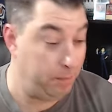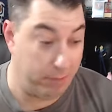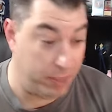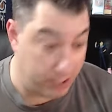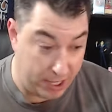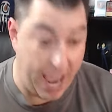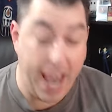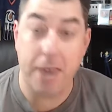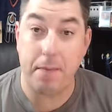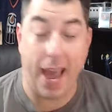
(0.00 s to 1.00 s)
this
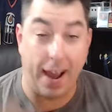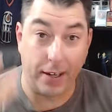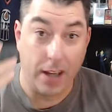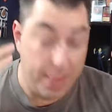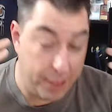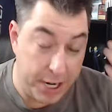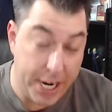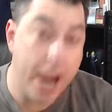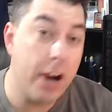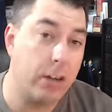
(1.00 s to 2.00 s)
game and the
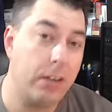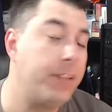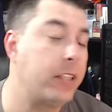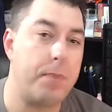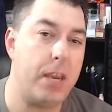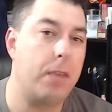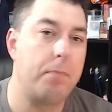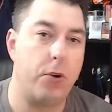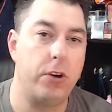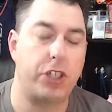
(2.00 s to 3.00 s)
narrative that's being
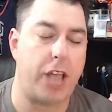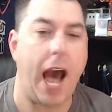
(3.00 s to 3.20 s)
pushed,